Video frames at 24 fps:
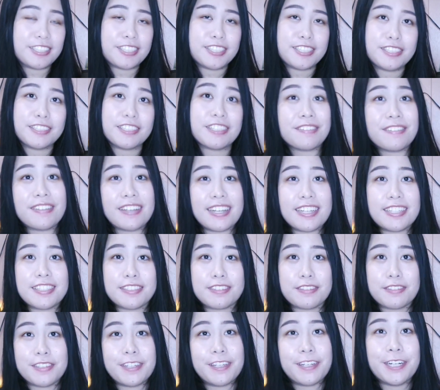If you guys
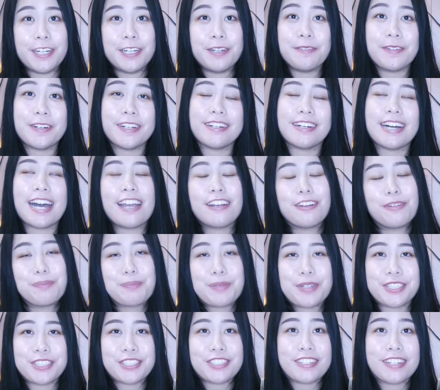don't know, well, I don't
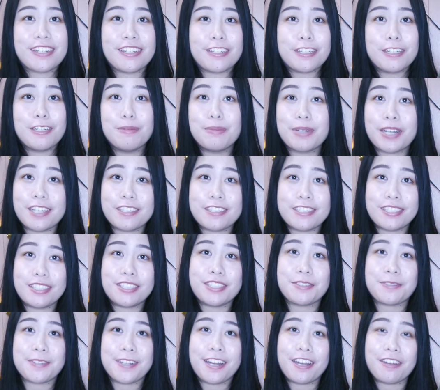personally know, but this
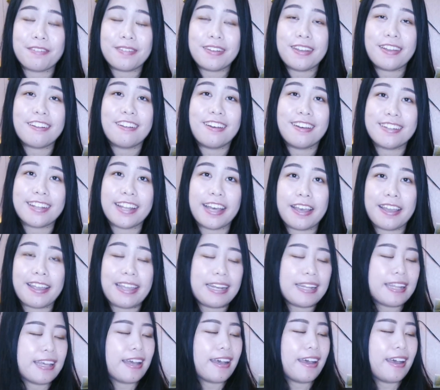is what I read
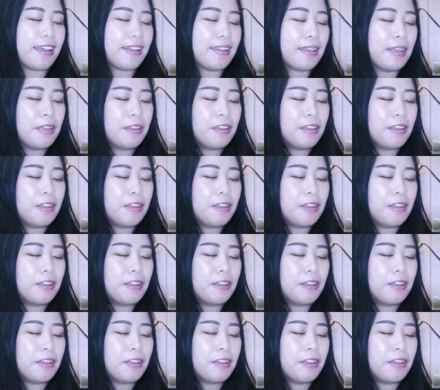online, that